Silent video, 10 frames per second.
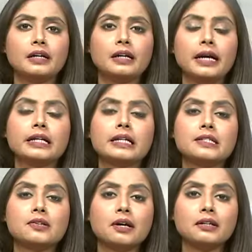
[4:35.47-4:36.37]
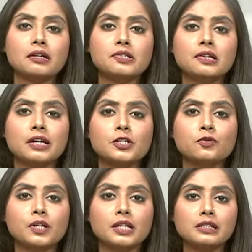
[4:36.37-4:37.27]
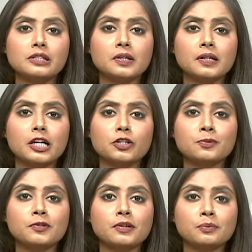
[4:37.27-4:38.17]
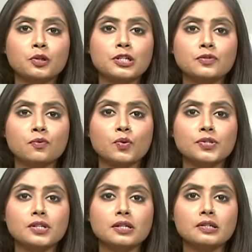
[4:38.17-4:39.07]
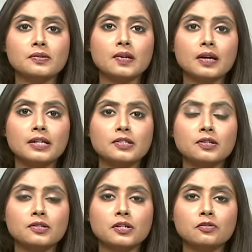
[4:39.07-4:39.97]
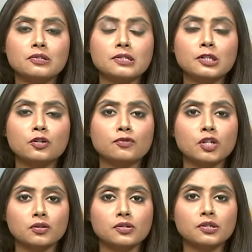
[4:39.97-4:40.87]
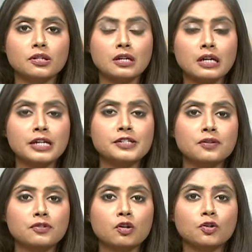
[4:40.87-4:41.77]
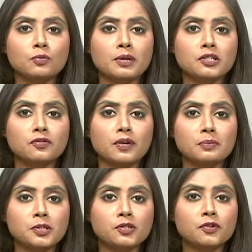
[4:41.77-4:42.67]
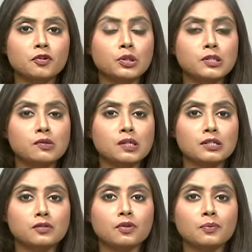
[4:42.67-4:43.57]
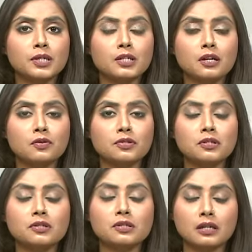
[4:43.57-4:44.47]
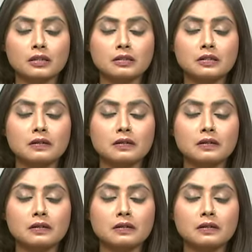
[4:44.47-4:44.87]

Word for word: At least nine Naxalites were killed in a clash between police forces and Naxalites in the central state of Chhattisgarh. Several automatic weapons were also seized from the encounter site.